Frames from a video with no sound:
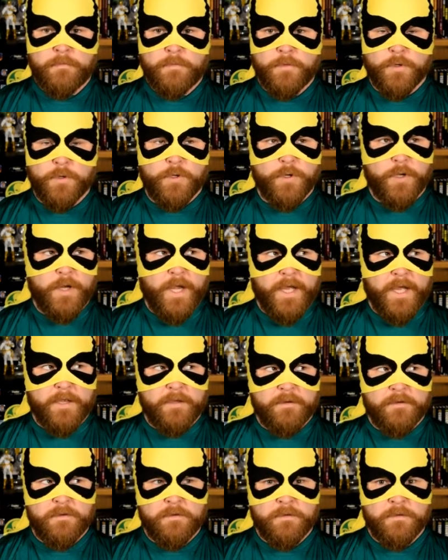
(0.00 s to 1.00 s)
Or could I?
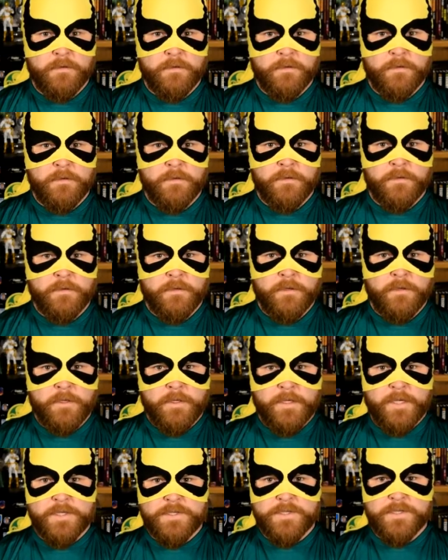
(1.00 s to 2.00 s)

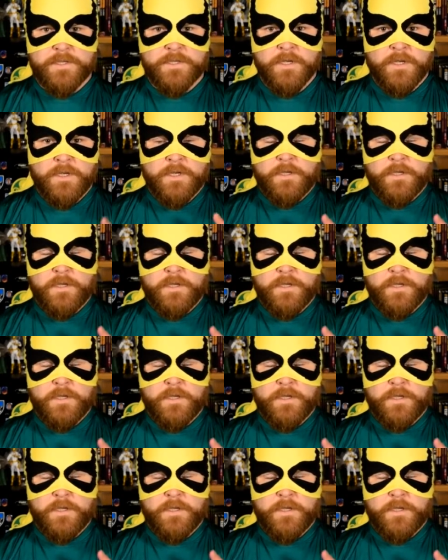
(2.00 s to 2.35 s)
Yes,